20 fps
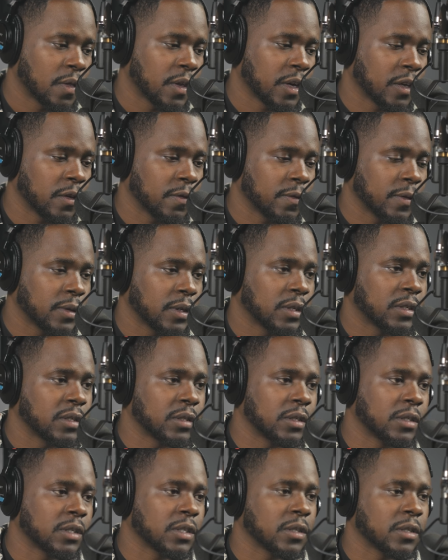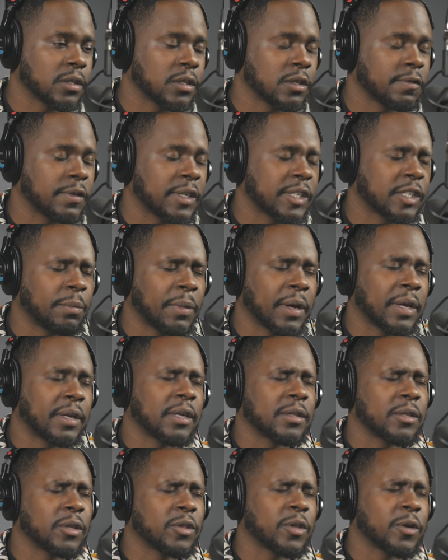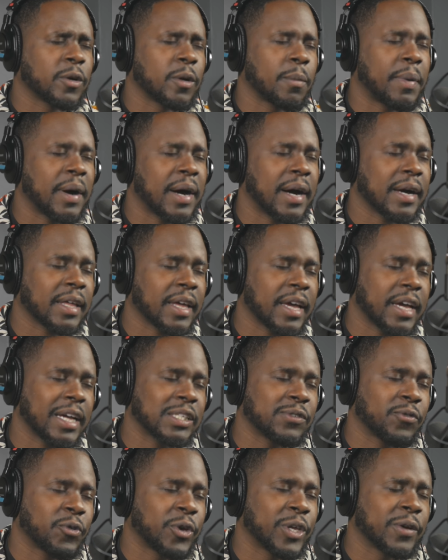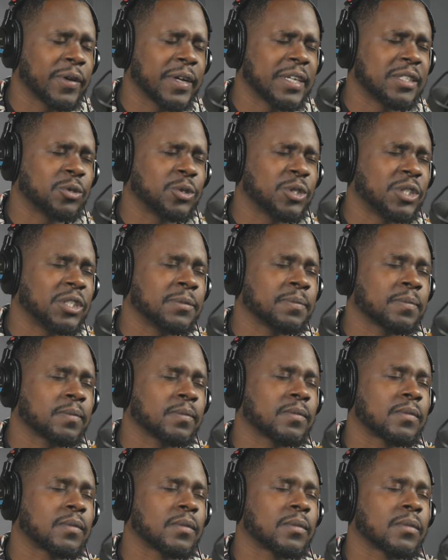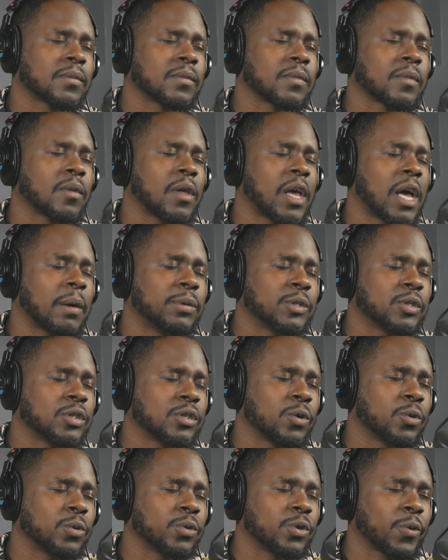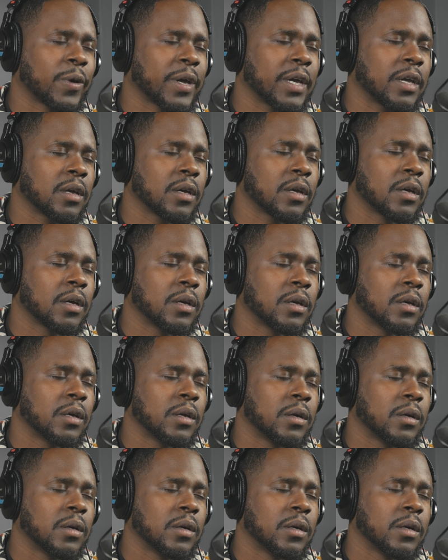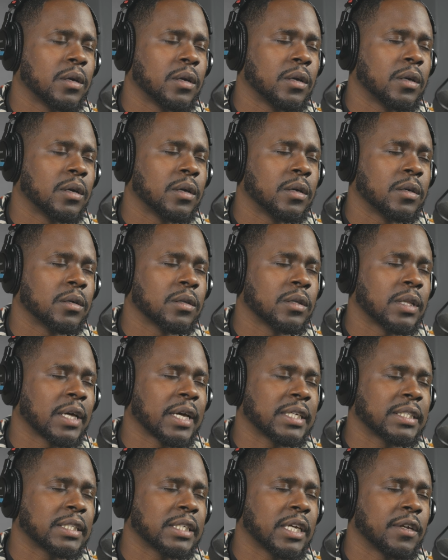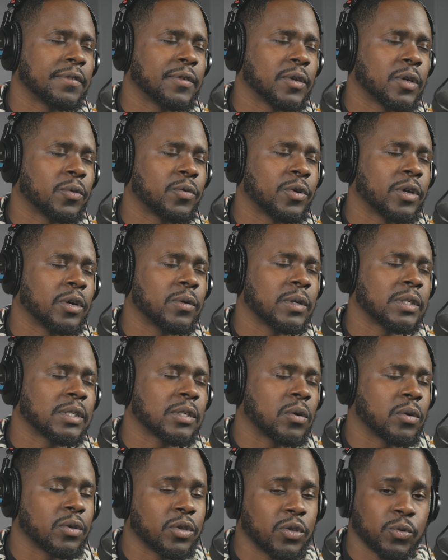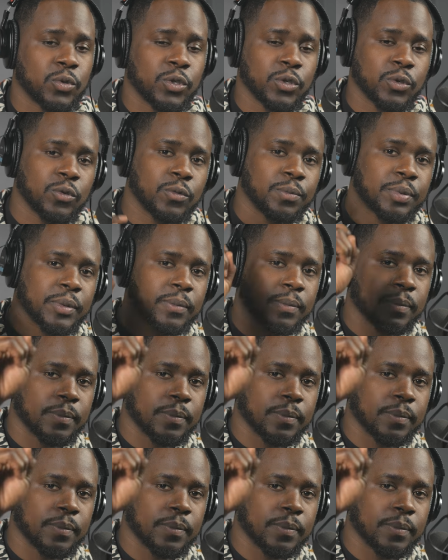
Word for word: Thank you for listening to the Sylvester McNutt the Third podcast, Free Your Energy, episode three. Like I said, if you don't know, it's on YouTube.